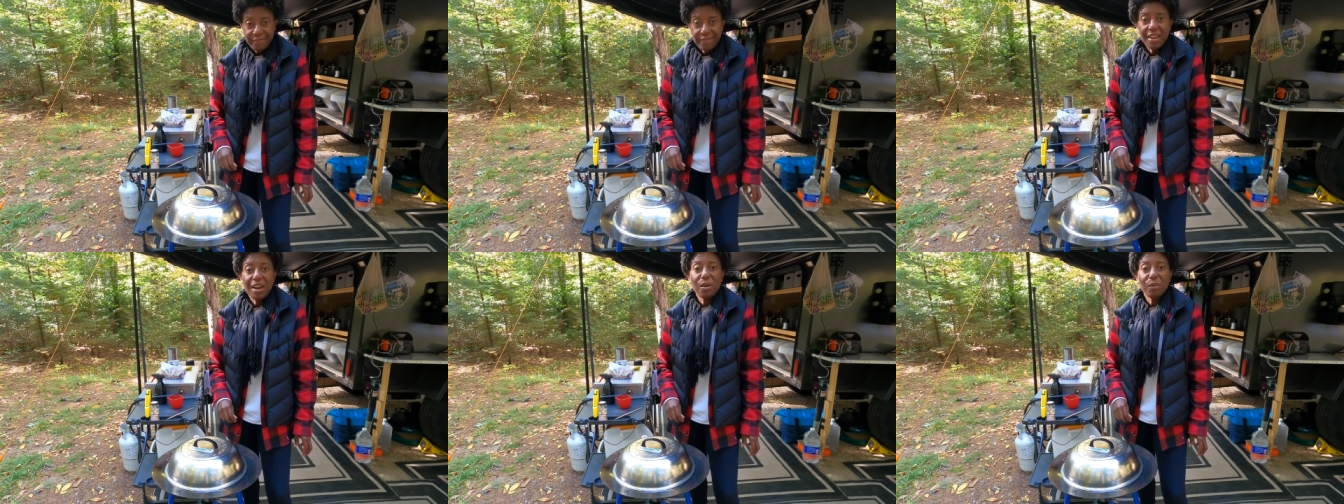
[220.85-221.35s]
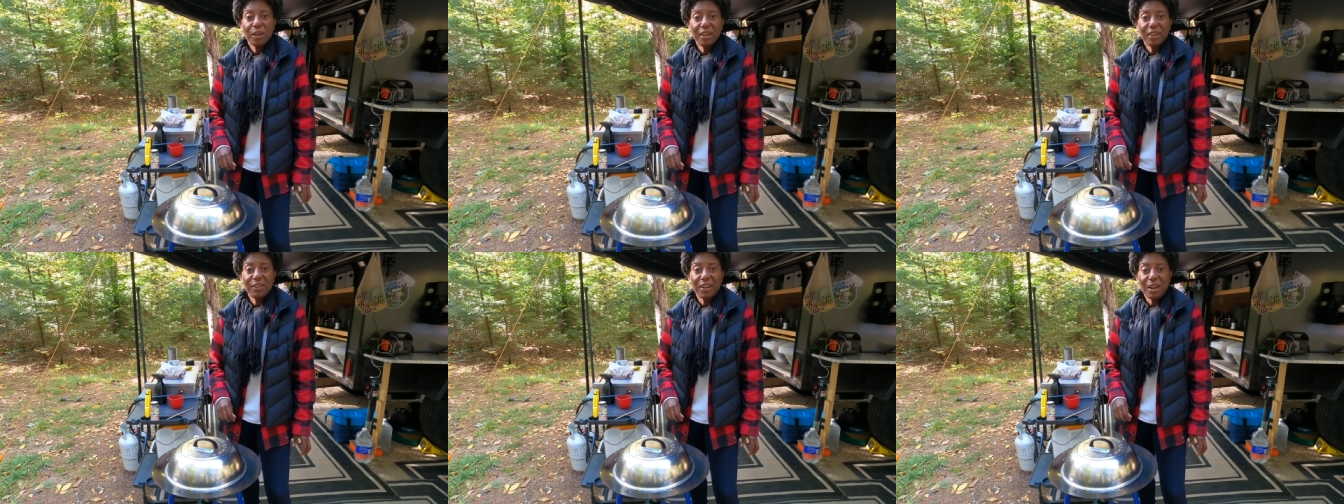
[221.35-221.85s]
There we
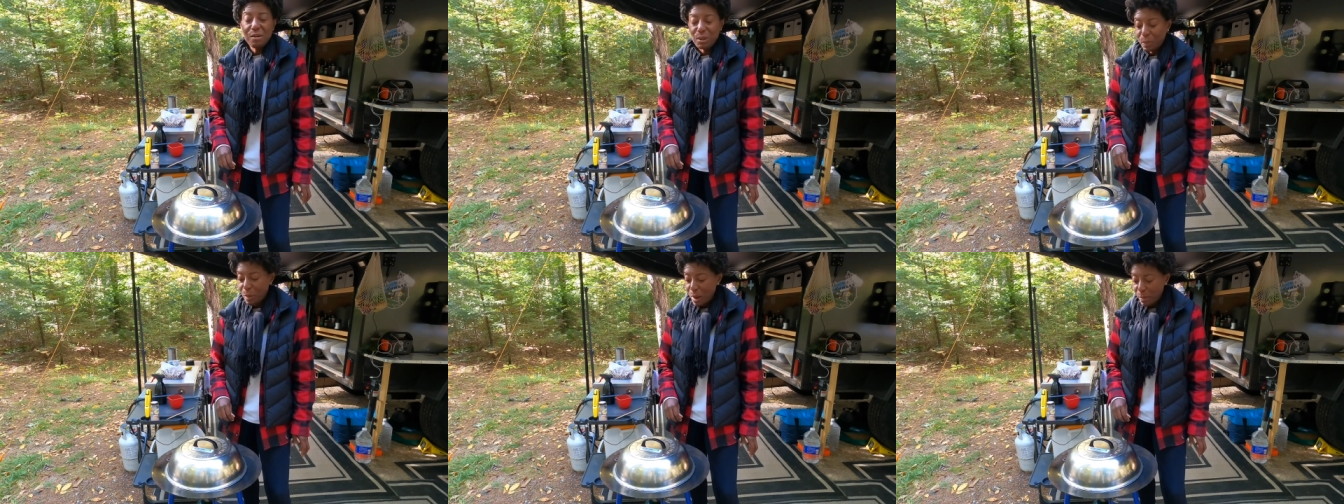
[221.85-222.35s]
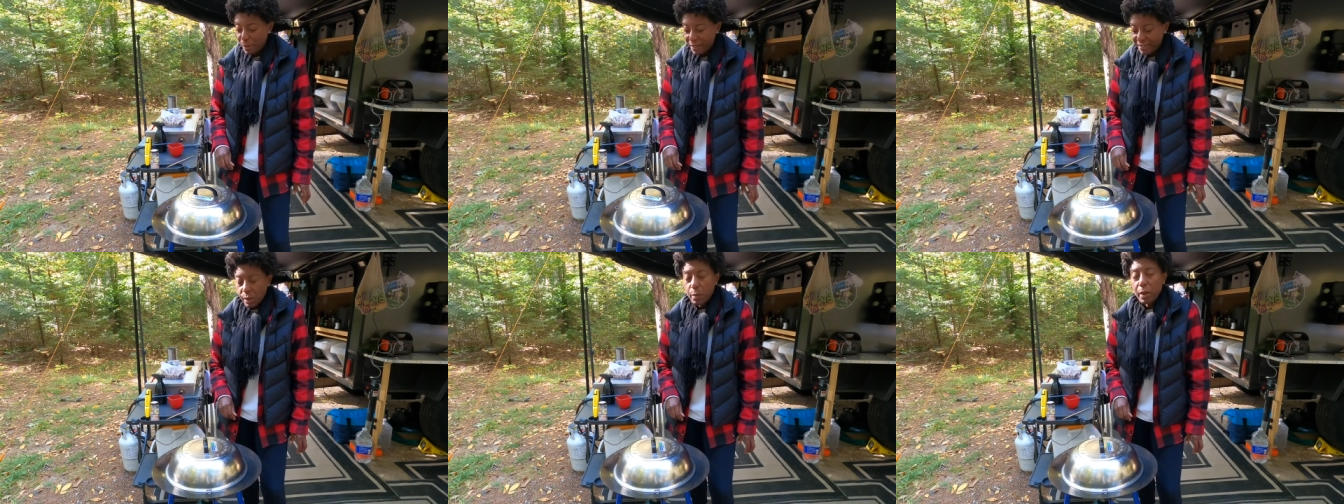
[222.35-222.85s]
go. Now it's popping.
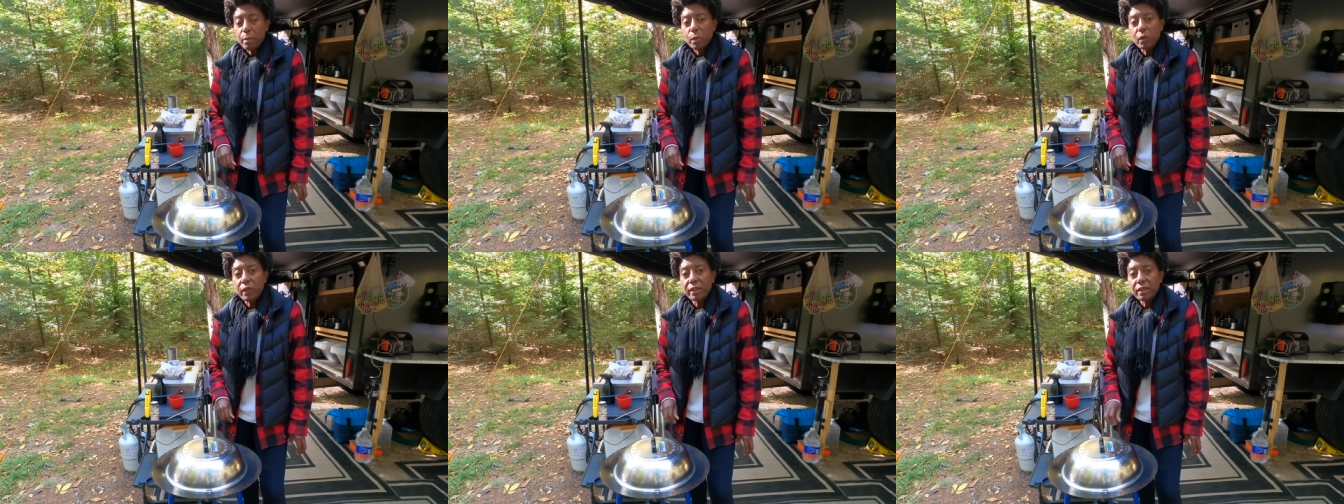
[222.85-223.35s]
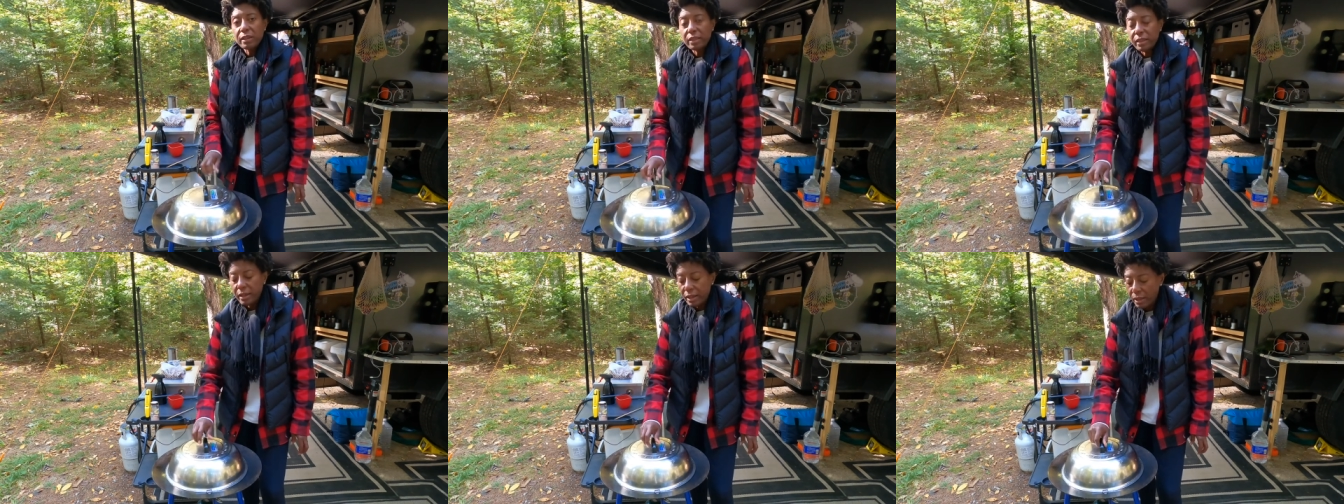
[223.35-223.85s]
So by moving the
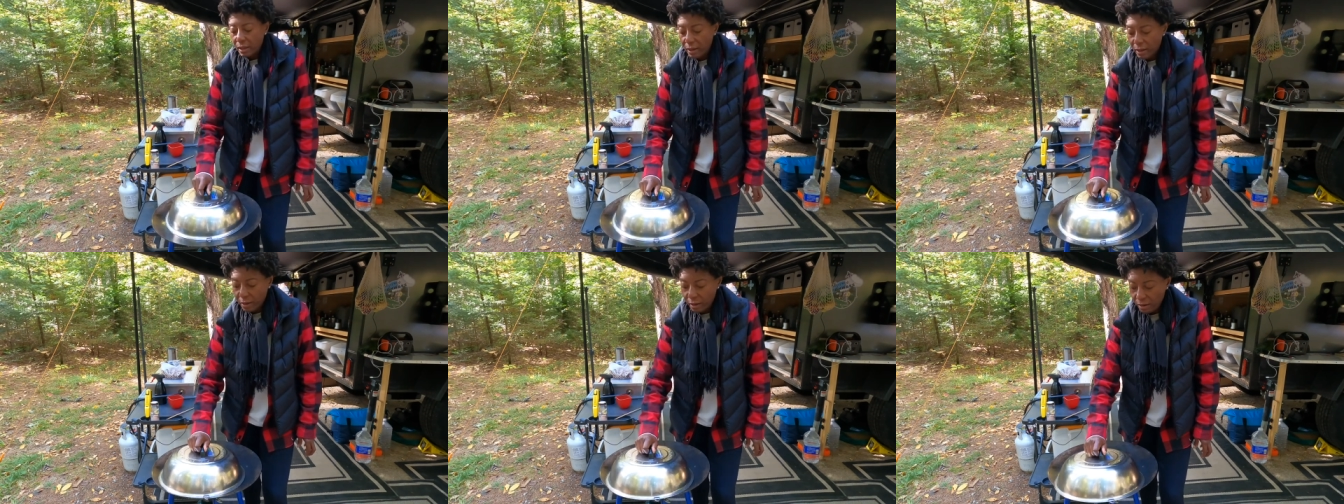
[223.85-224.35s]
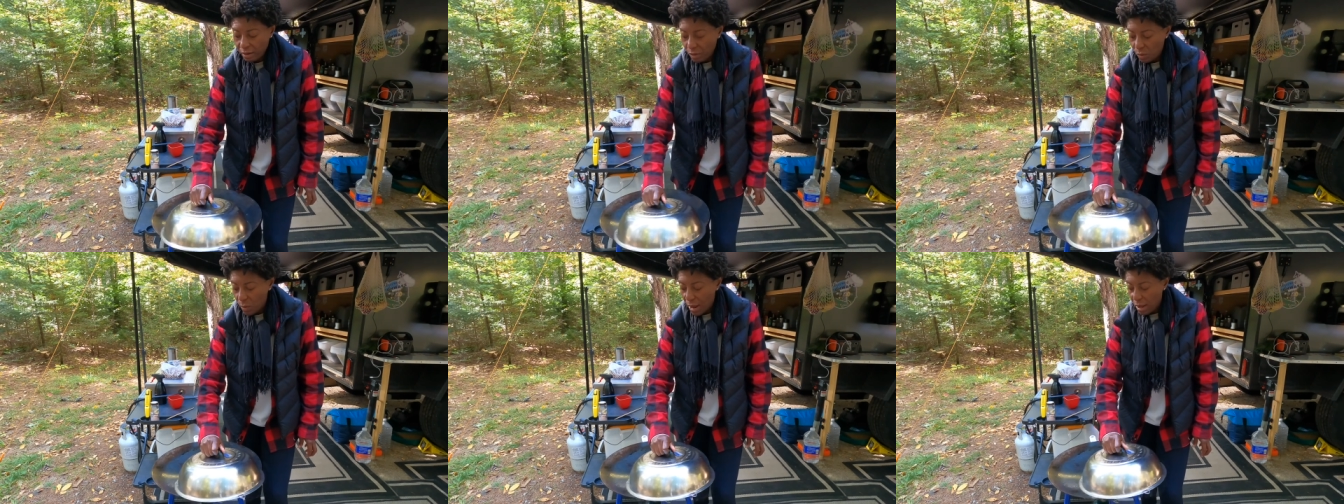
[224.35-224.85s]
lid
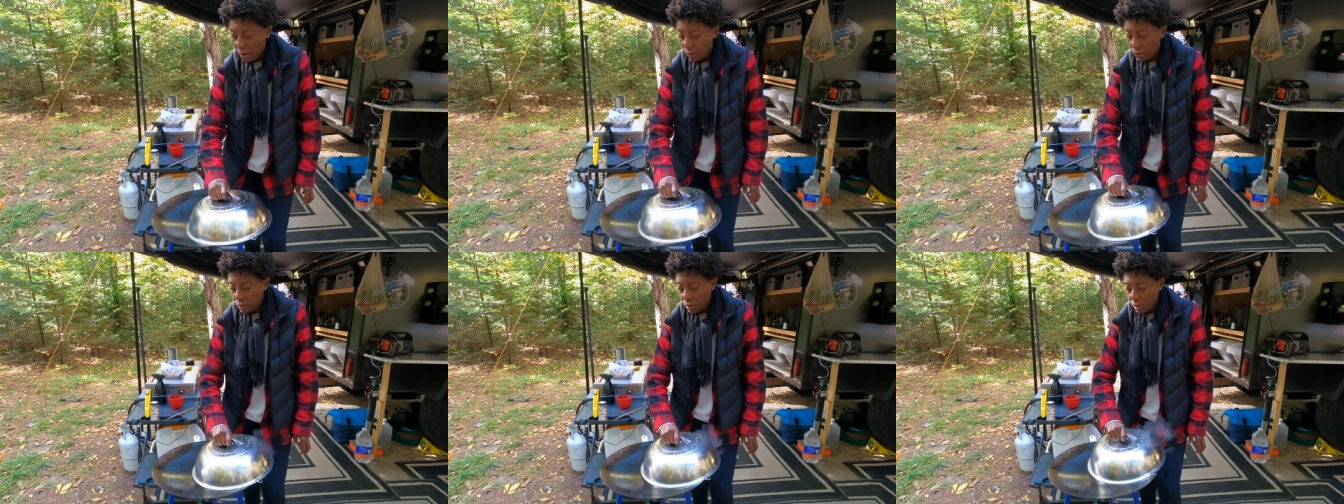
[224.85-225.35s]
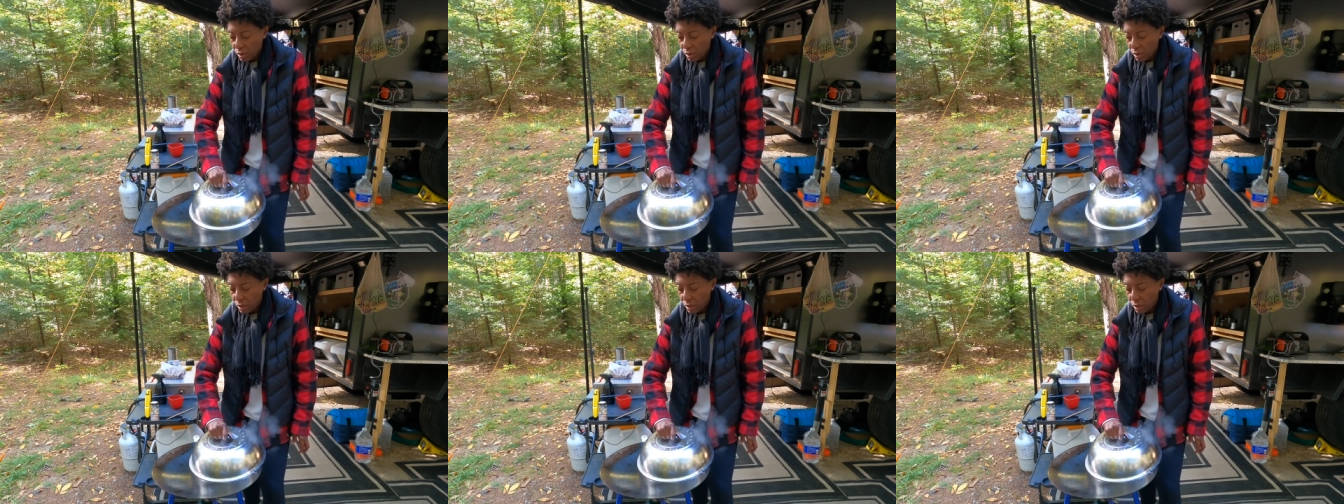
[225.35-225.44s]
around,